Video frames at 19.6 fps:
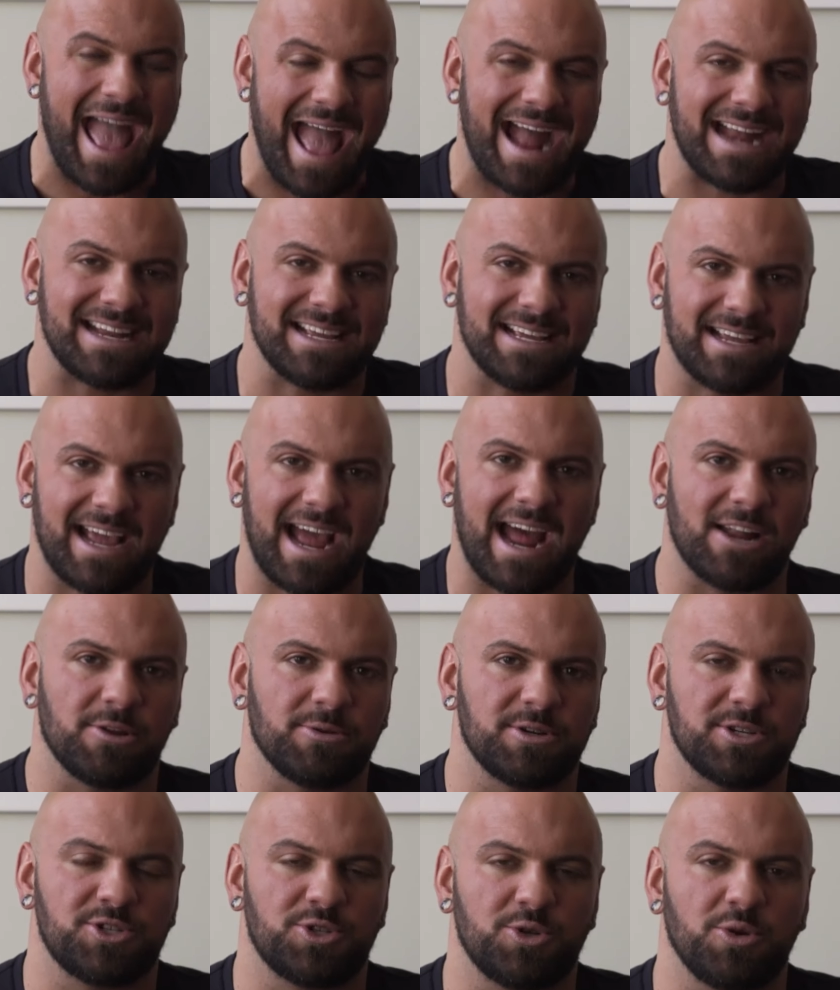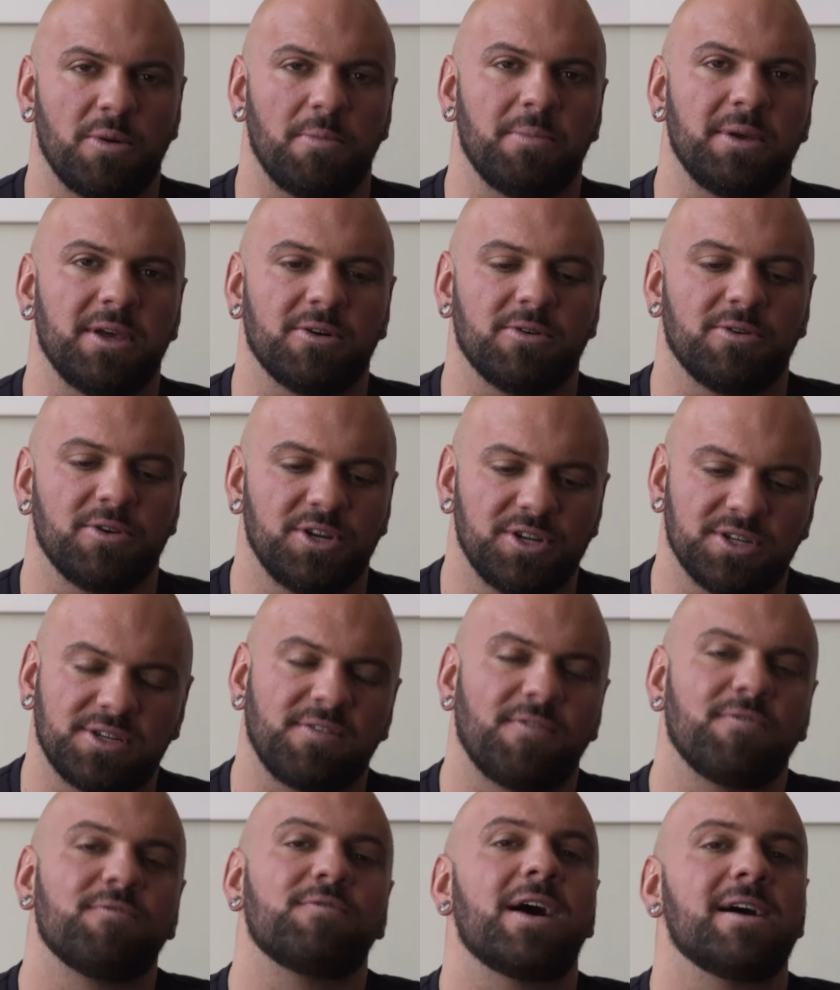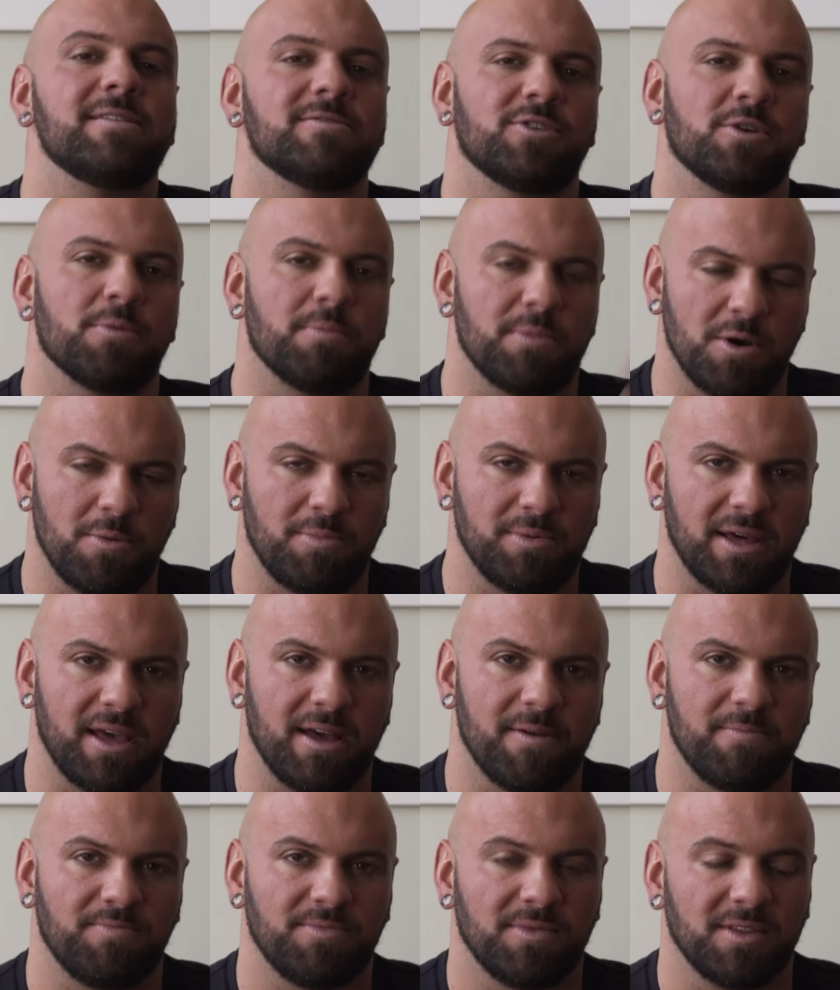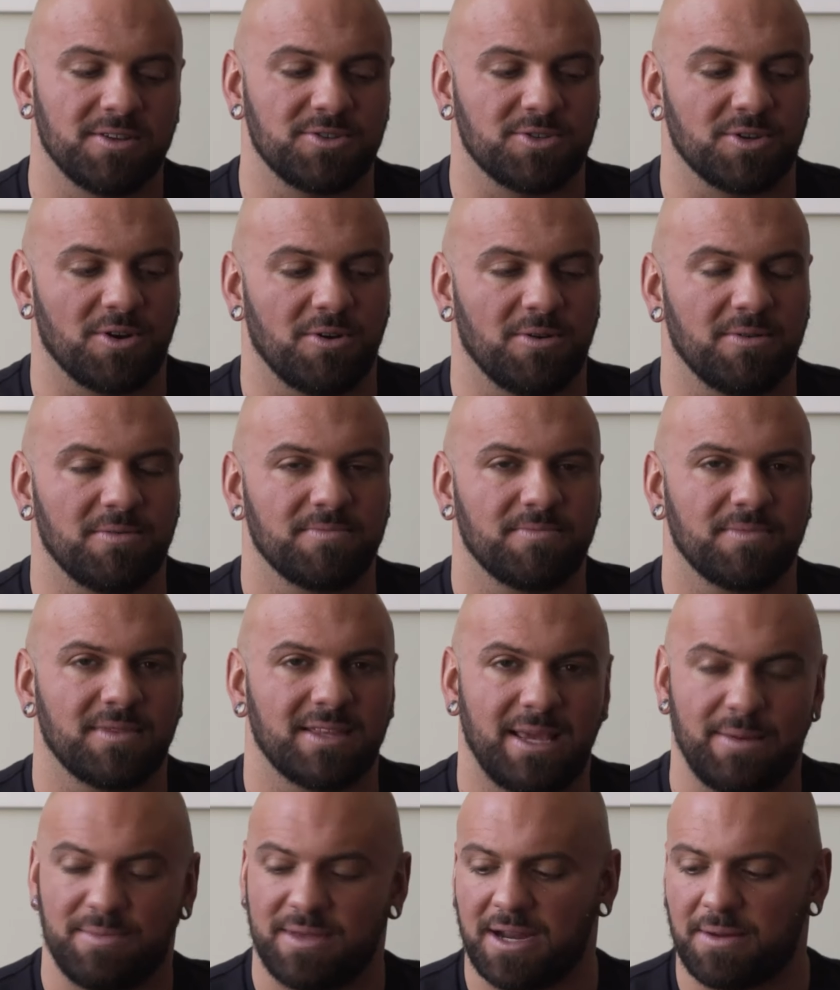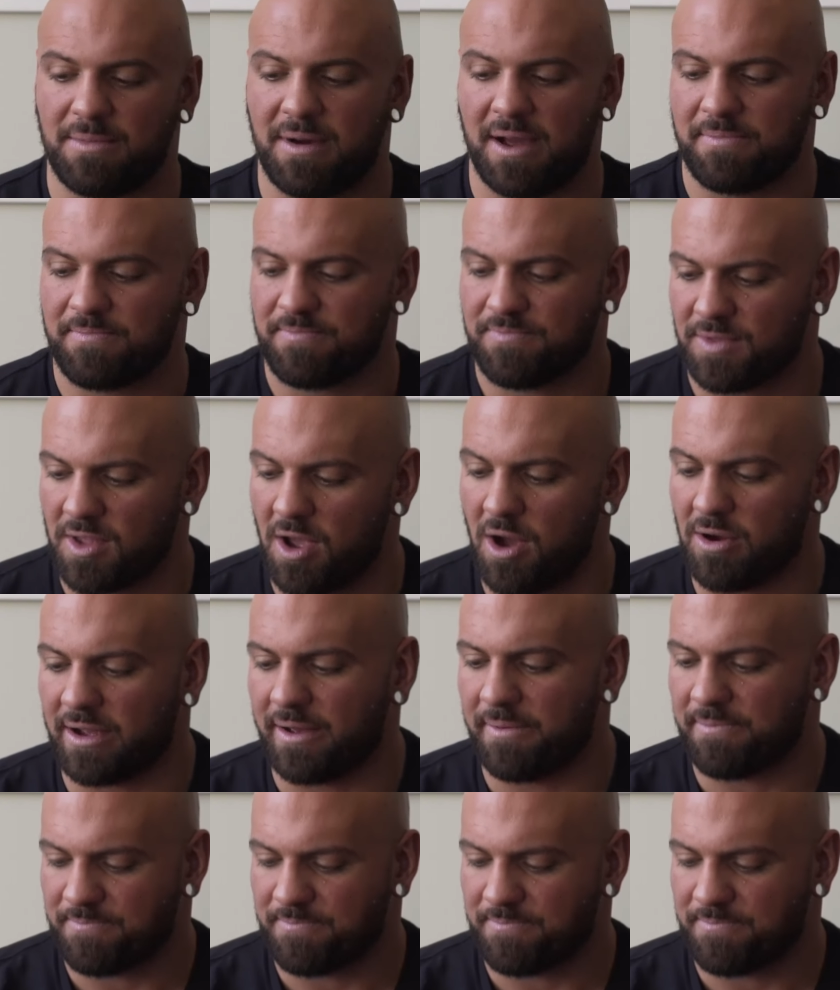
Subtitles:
adding calories to a meal. You just follow your meal plan. So keep that in mind. Okay.